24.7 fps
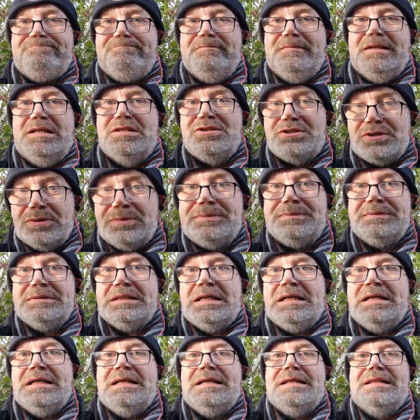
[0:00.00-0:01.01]
So
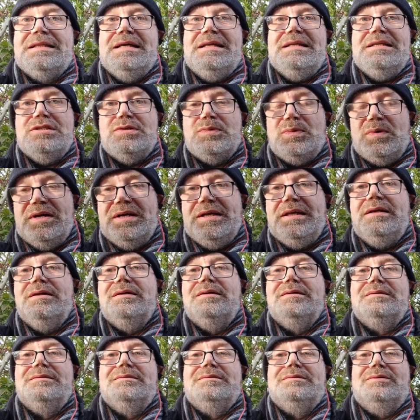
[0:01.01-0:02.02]
that is why
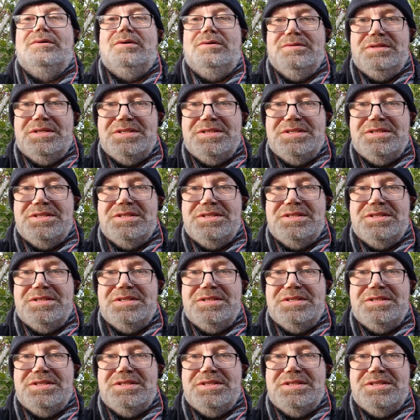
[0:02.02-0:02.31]
on